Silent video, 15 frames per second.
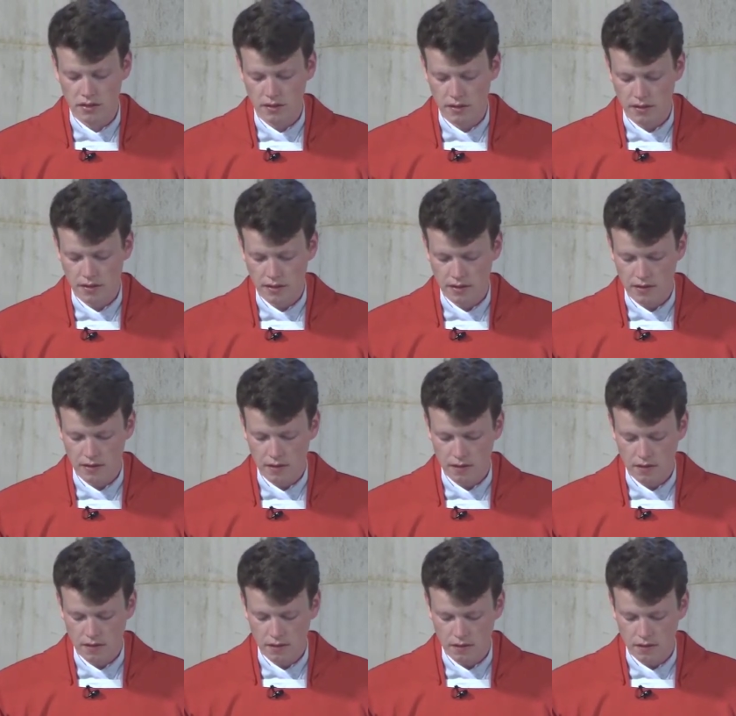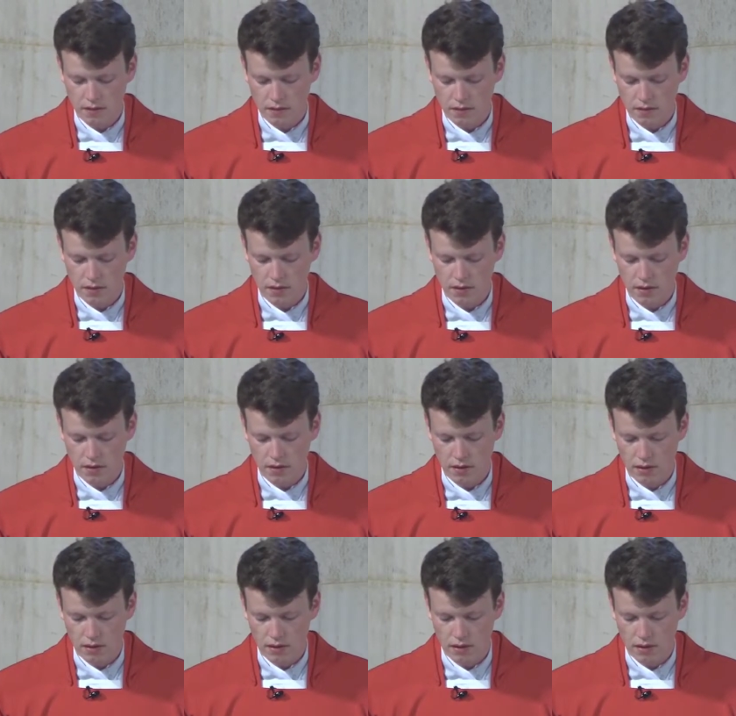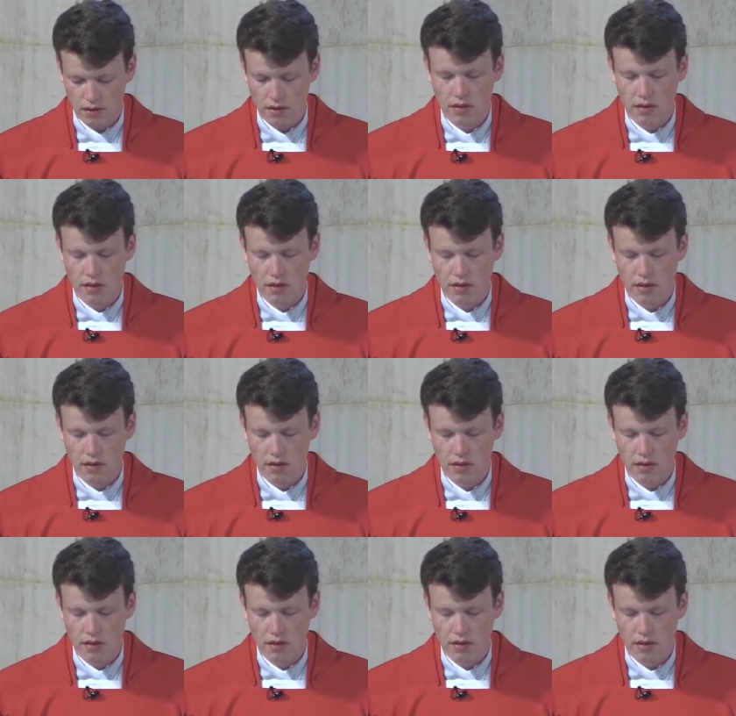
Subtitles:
(no one is talking)